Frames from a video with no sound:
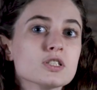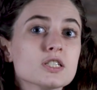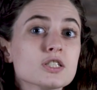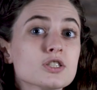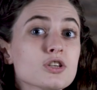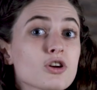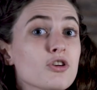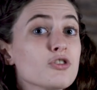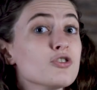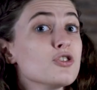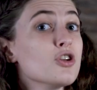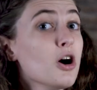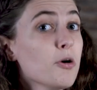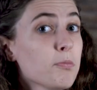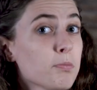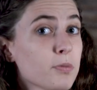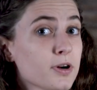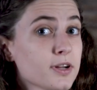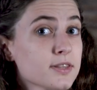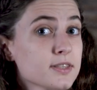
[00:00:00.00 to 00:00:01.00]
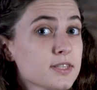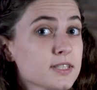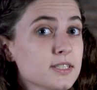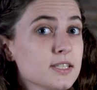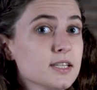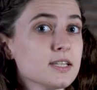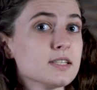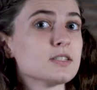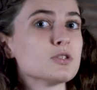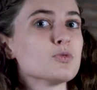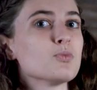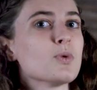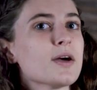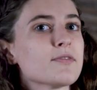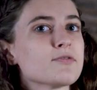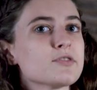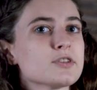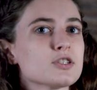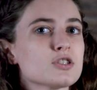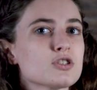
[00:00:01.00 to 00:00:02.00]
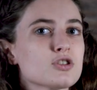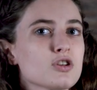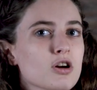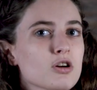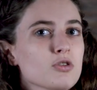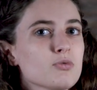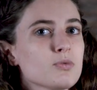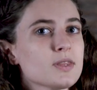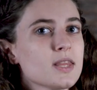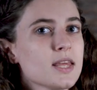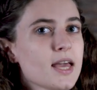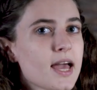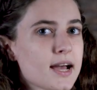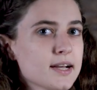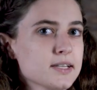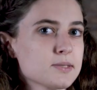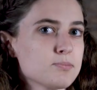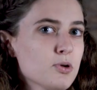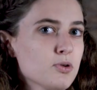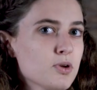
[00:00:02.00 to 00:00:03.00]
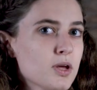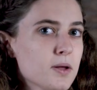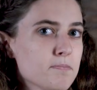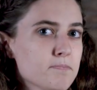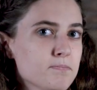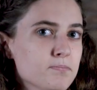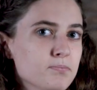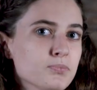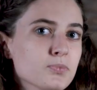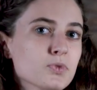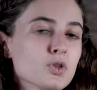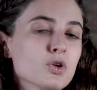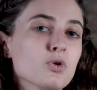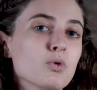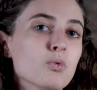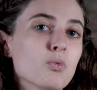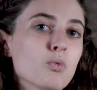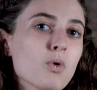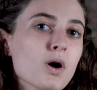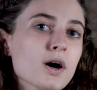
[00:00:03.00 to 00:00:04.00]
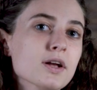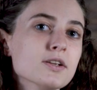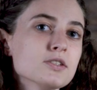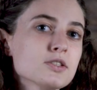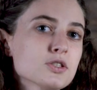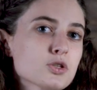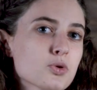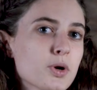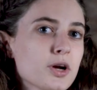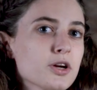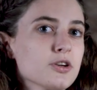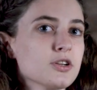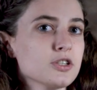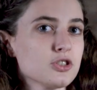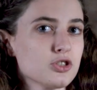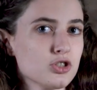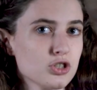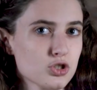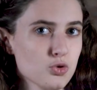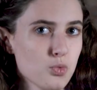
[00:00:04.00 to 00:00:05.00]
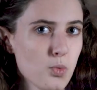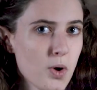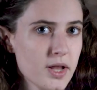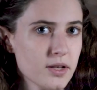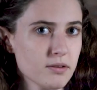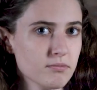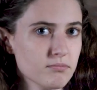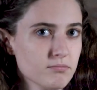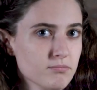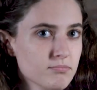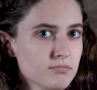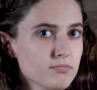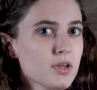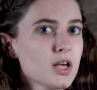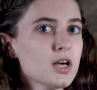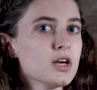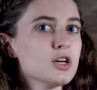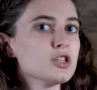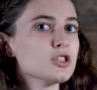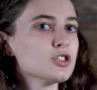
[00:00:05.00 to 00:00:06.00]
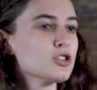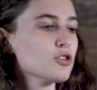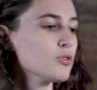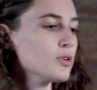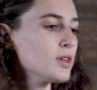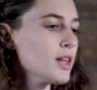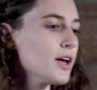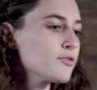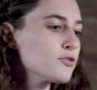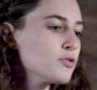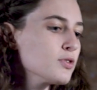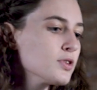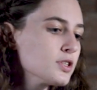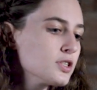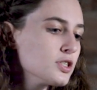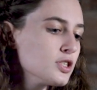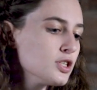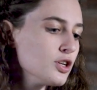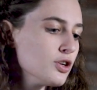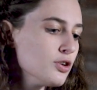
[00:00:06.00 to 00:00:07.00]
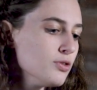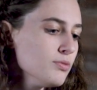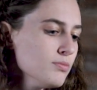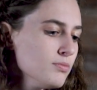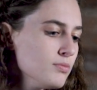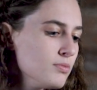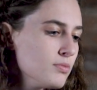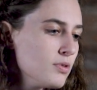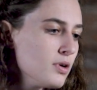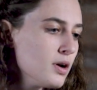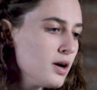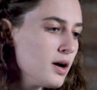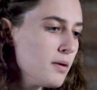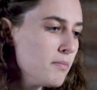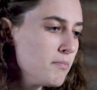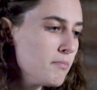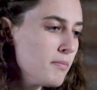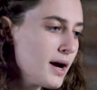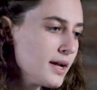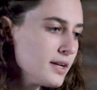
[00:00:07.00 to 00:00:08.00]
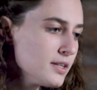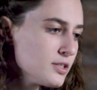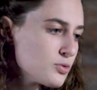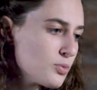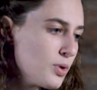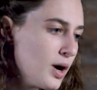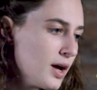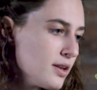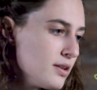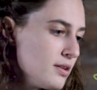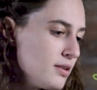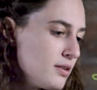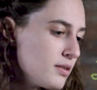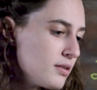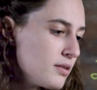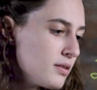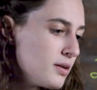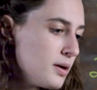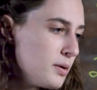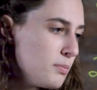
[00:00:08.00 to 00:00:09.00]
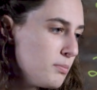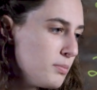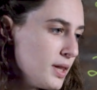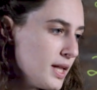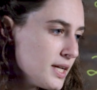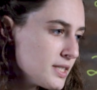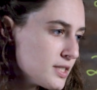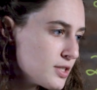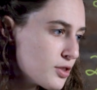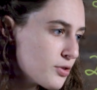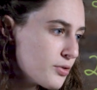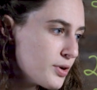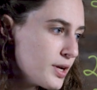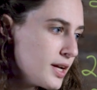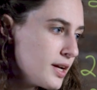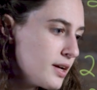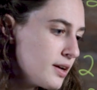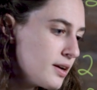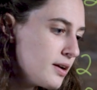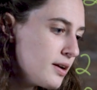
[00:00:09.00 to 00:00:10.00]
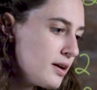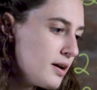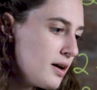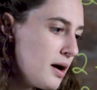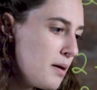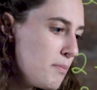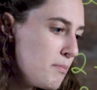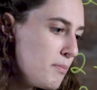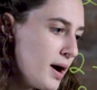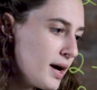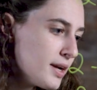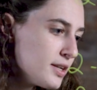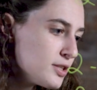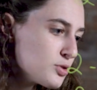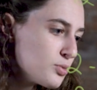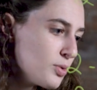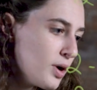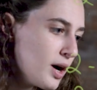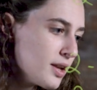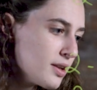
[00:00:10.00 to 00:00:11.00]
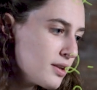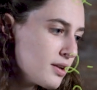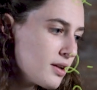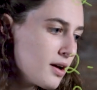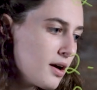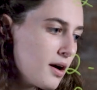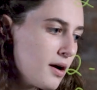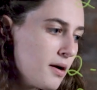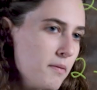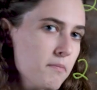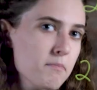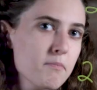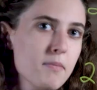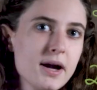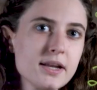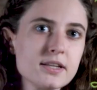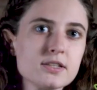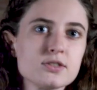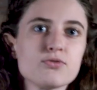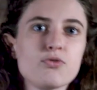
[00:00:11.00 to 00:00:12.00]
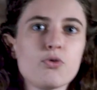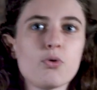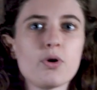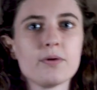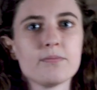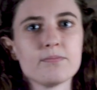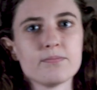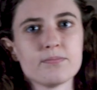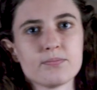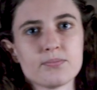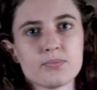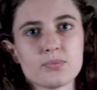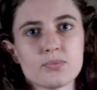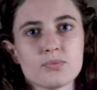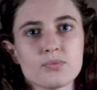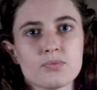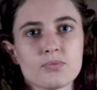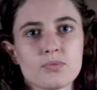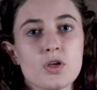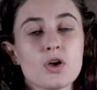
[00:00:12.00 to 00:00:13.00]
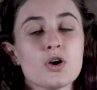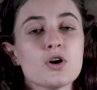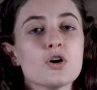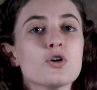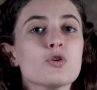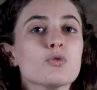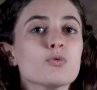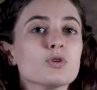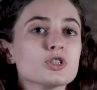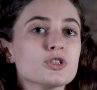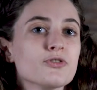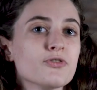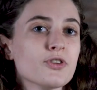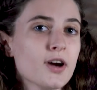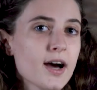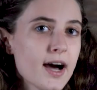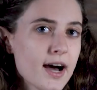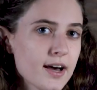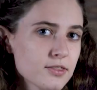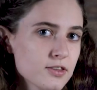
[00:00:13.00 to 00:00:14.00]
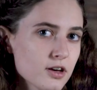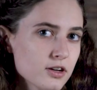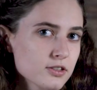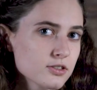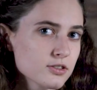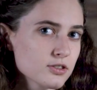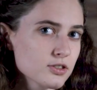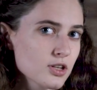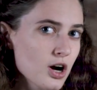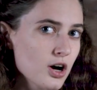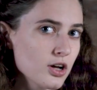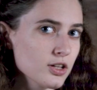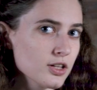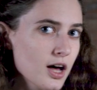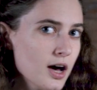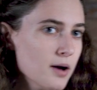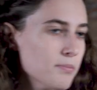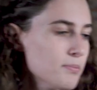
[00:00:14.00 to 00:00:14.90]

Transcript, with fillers: Since there are no parentheses, we have to start with the exponent. 1 squared is just 1. So we're left with 2 minus 1 plus 3 minus 1 minus 4, which if you add those all